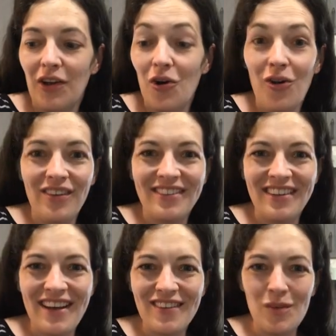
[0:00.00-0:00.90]
goal is to
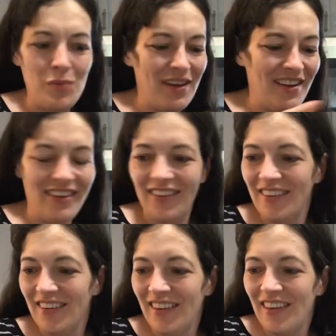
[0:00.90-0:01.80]
not spill
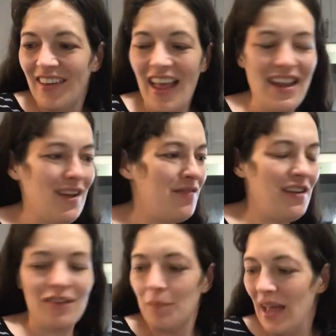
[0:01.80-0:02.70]
any of
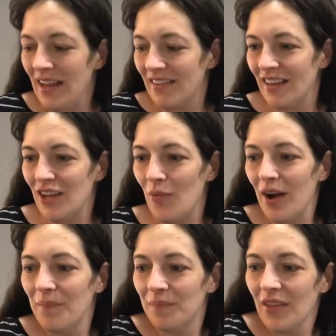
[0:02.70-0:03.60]
these paints
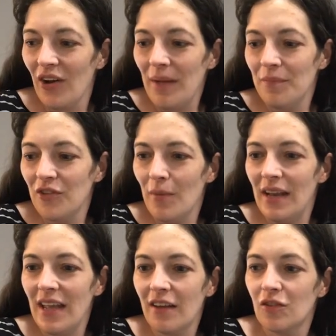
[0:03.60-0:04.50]
anywhere. Okay, so my
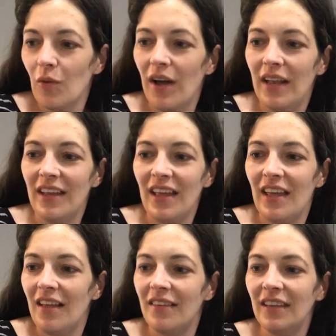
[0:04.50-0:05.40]
next one
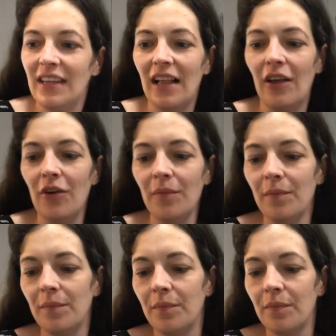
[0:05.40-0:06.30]
is yellow.
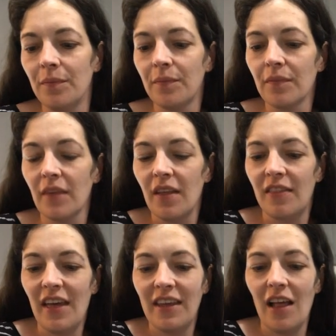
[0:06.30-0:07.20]

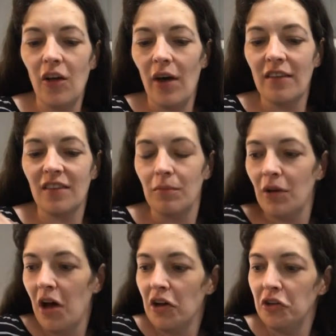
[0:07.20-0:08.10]
That yellow has some
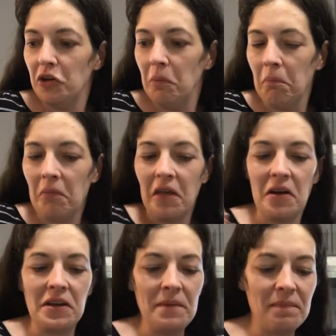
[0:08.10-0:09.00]
hot glue
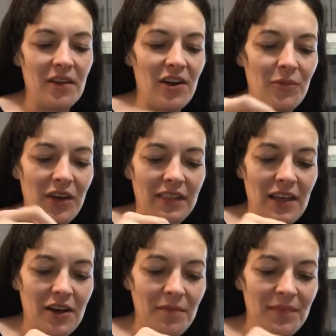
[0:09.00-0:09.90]
on it. All right, we got
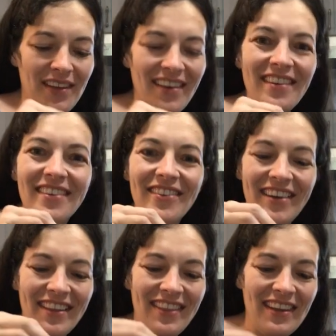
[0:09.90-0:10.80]
that off. So we
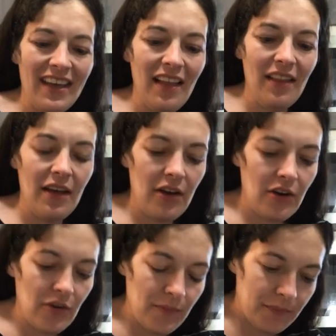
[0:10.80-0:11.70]
got the yellow,